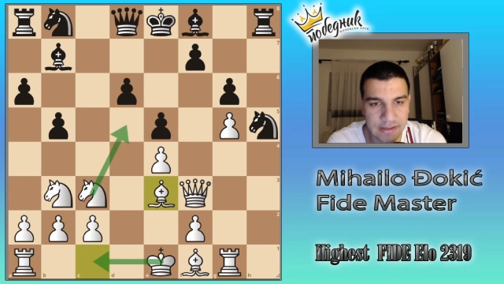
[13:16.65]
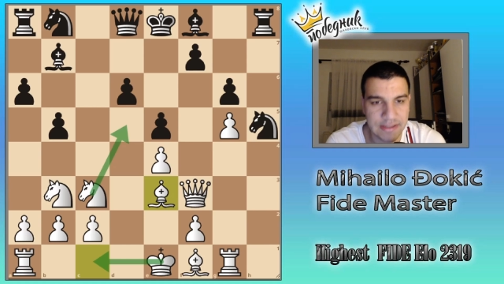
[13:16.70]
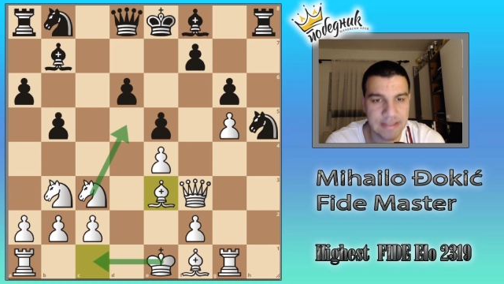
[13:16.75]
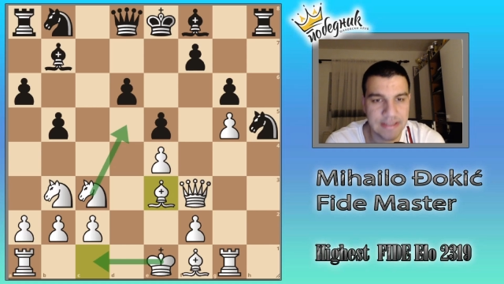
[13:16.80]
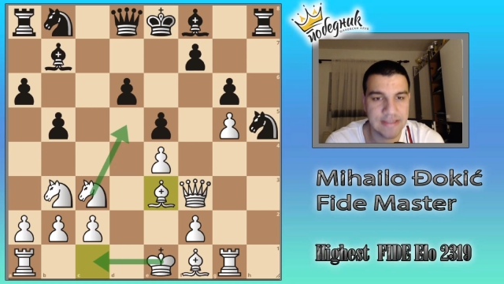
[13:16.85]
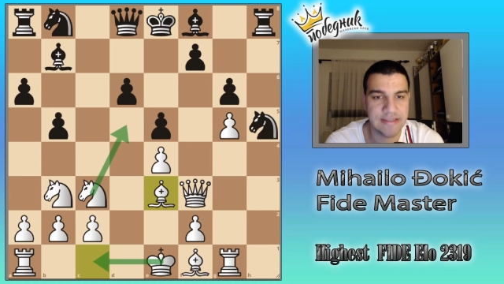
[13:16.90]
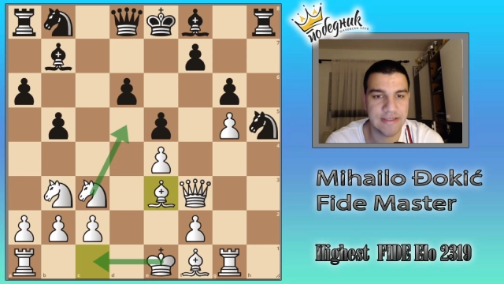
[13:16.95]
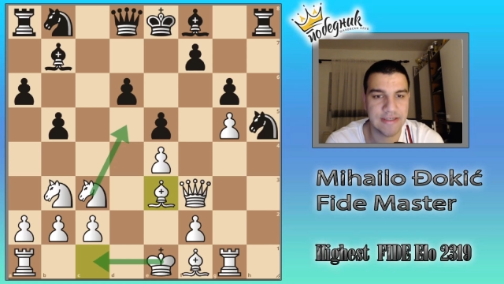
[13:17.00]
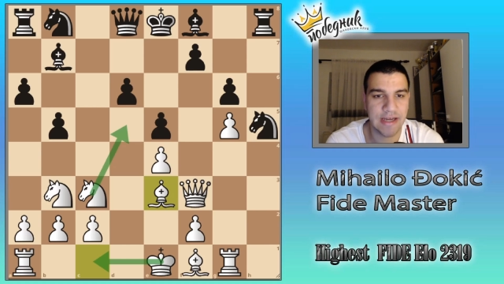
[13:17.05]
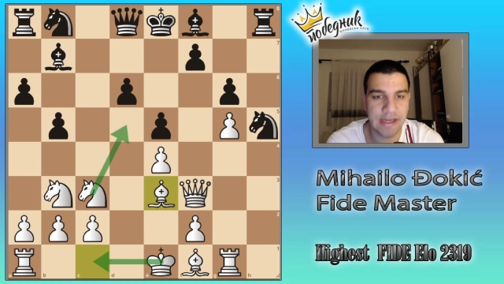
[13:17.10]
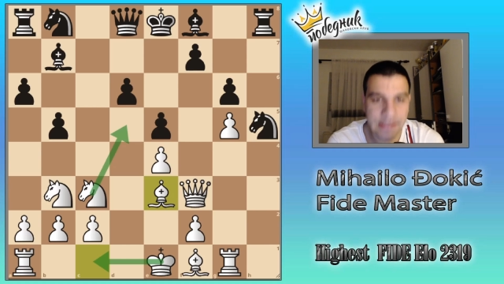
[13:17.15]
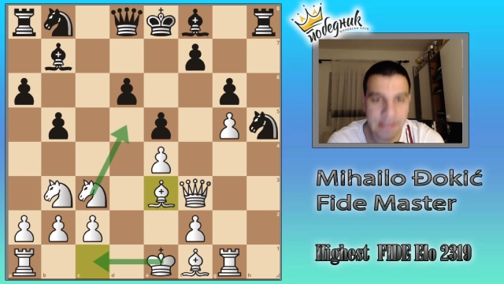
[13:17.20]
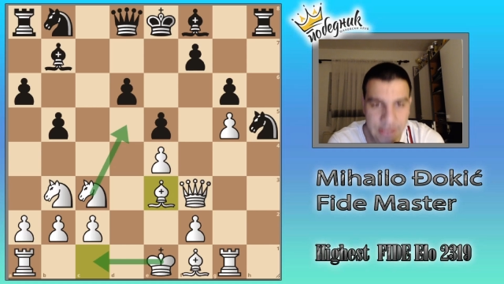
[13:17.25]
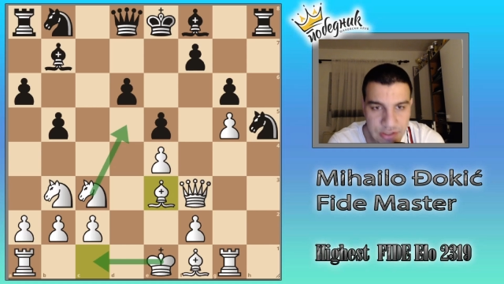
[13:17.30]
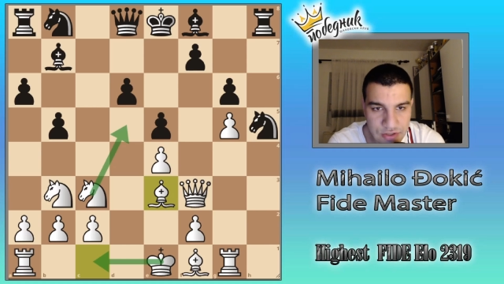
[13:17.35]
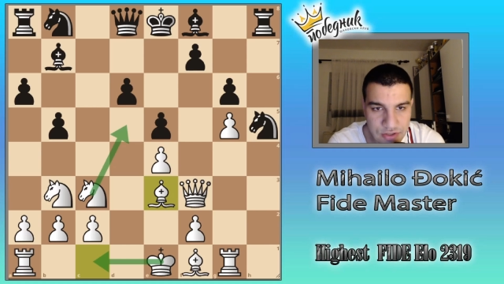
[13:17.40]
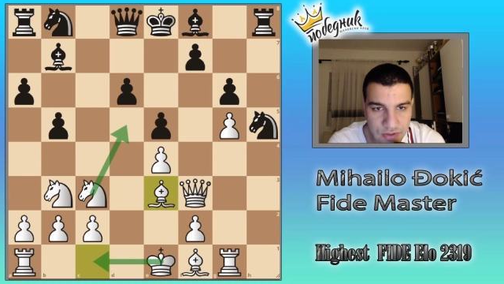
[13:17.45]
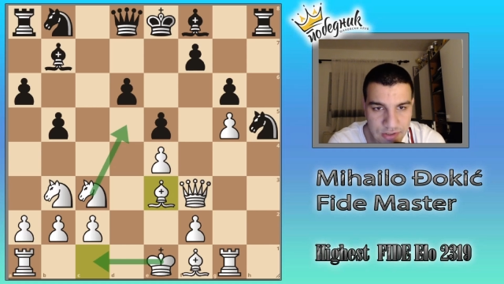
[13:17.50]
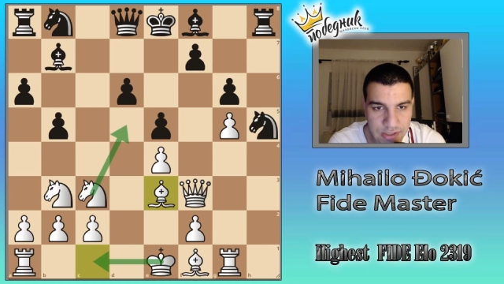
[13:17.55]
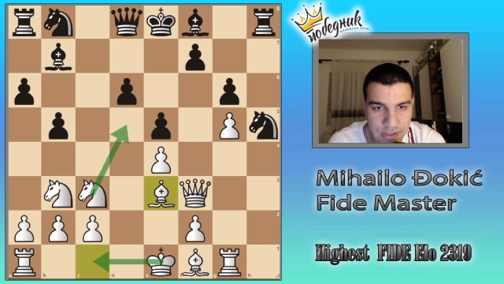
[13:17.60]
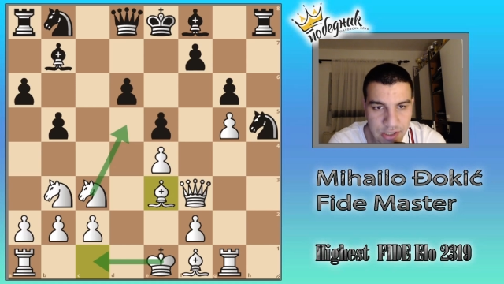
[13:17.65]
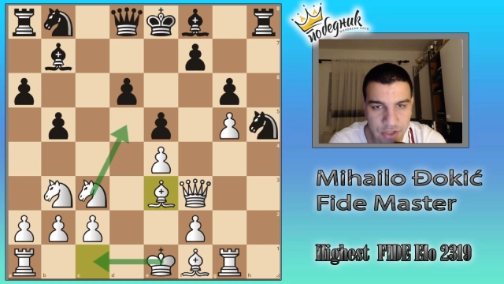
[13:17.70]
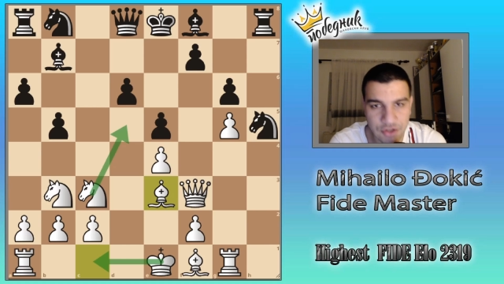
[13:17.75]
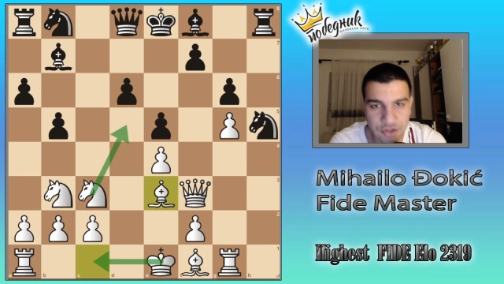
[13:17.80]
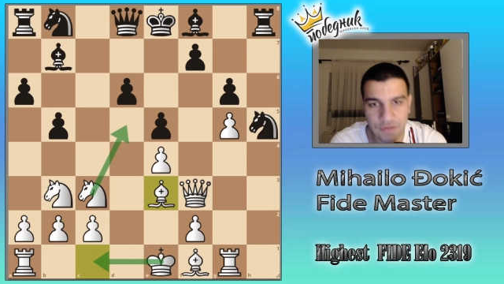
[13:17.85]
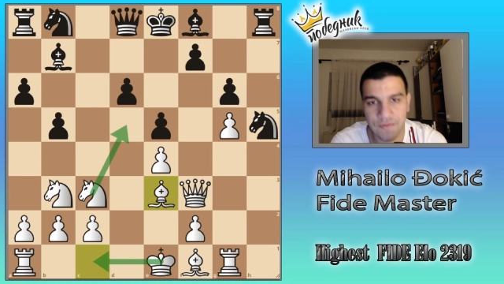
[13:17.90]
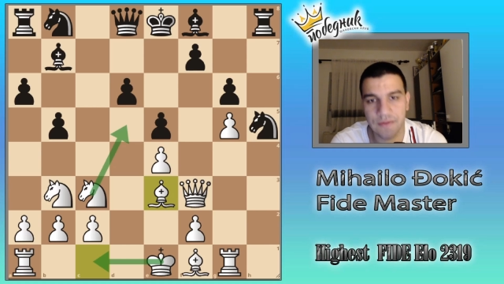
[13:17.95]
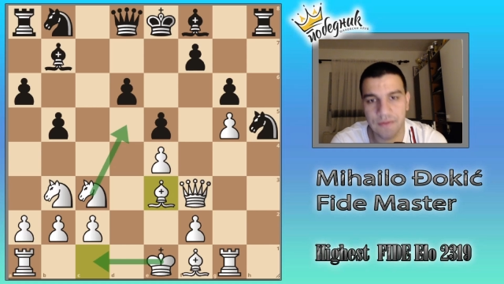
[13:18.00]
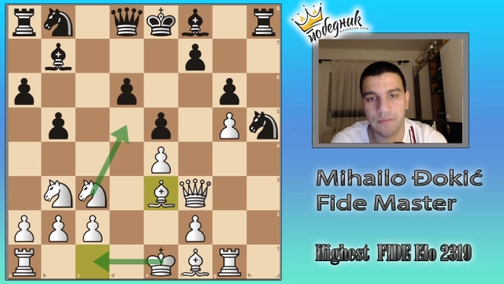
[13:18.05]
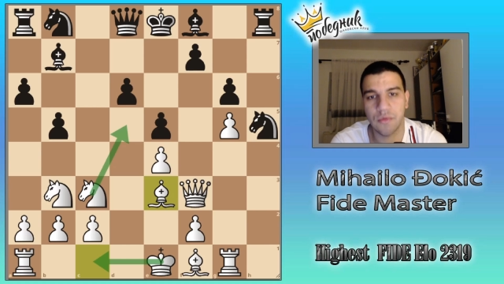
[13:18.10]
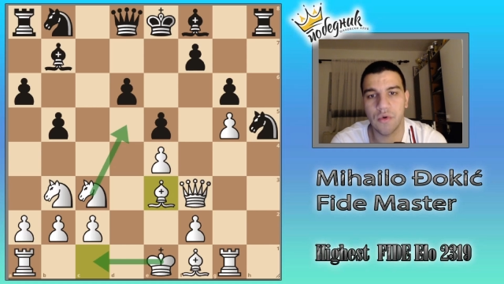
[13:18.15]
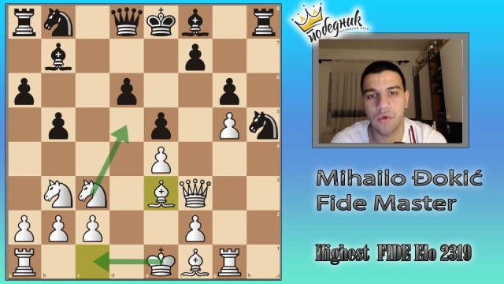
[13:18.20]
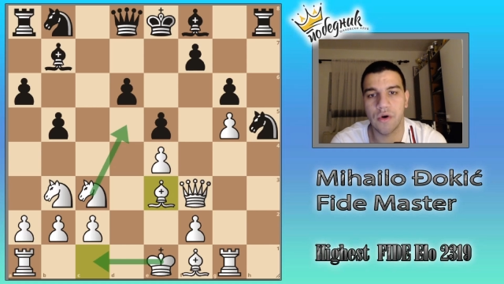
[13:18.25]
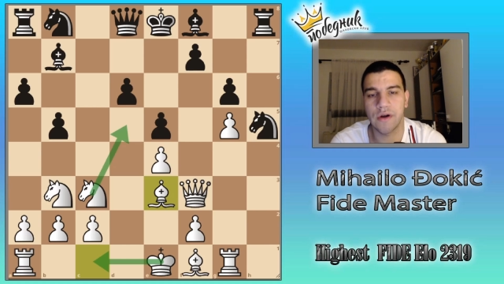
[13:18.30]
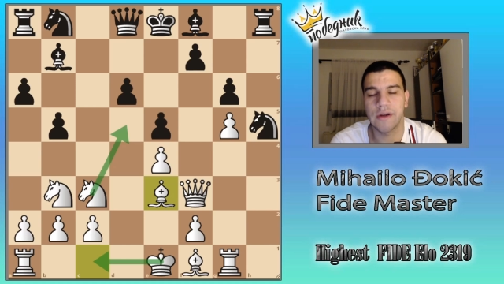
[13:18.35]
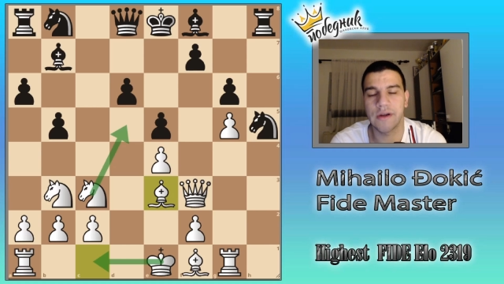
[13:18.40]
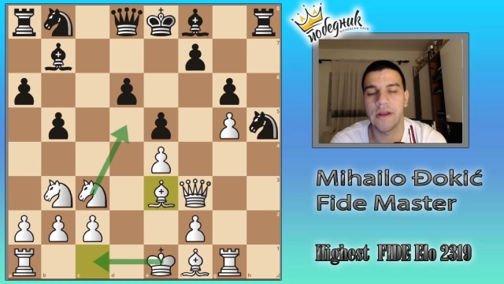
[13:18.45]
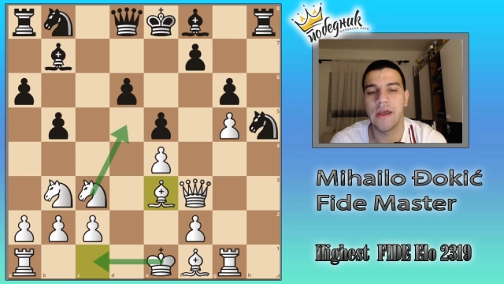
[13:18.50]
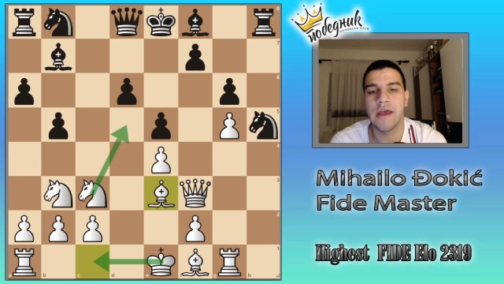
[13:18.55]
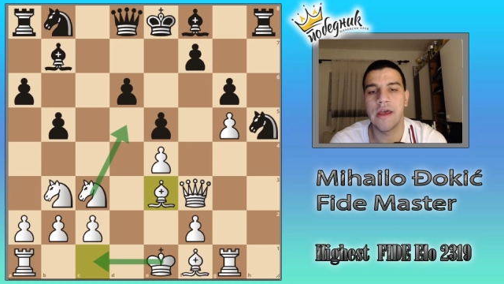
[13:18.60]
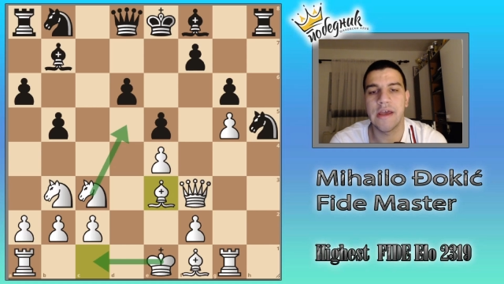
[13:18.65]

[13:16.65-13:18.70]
His knight is on the edge of the board.